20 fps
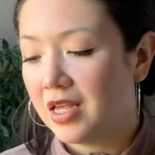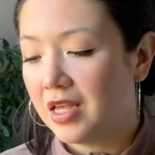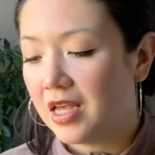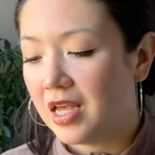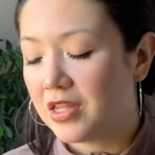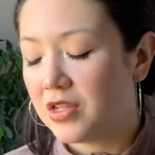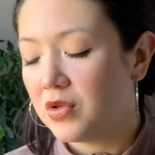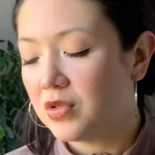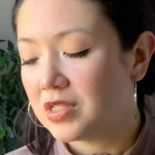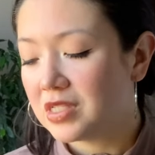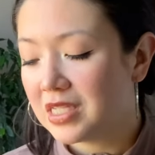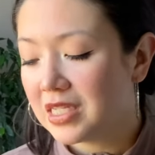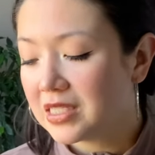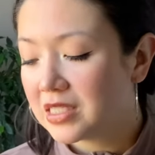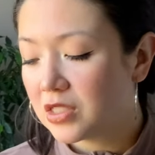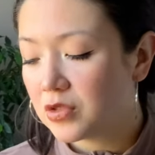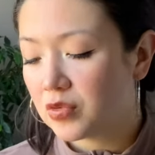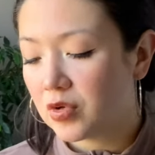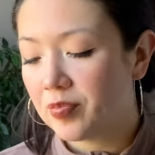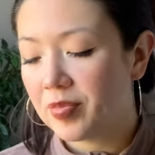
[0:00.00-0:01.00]
and you, six
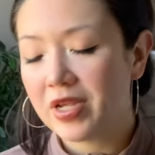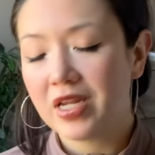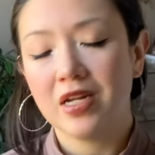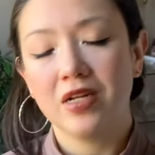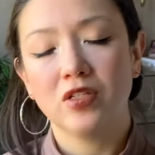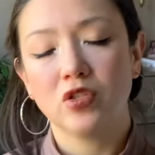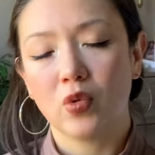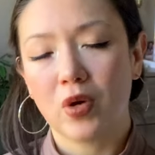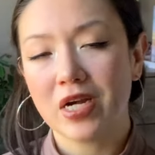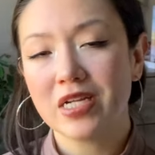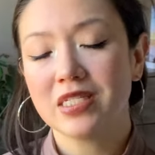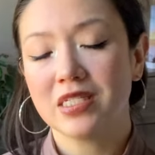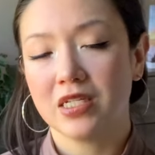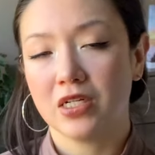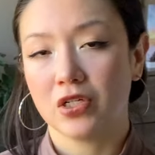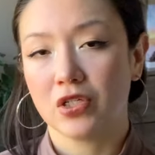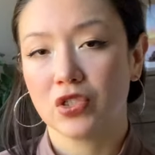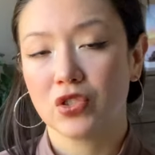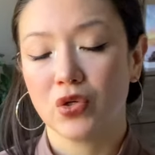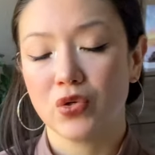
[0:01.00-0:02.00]
is repeated twice
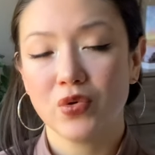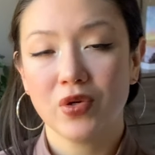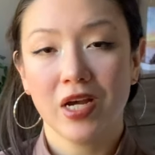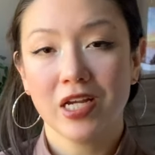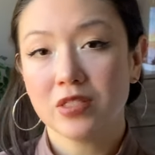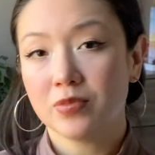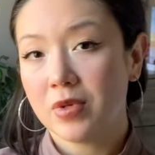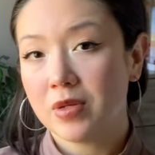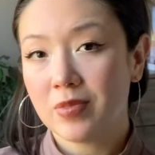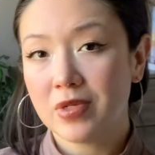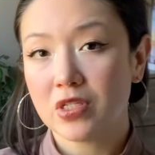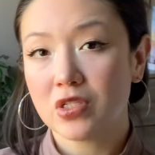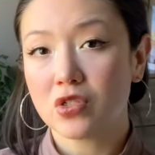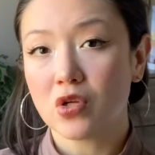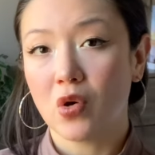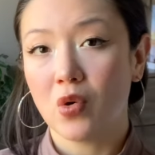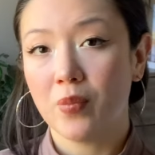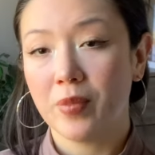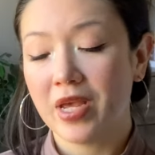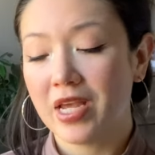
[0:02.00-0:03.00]
here, so you guys may be
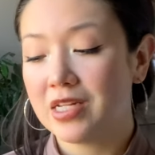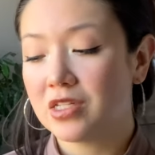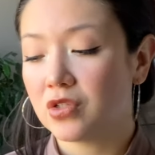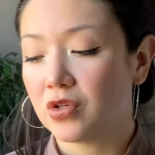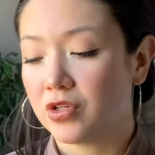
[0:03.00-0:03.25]
soulmates,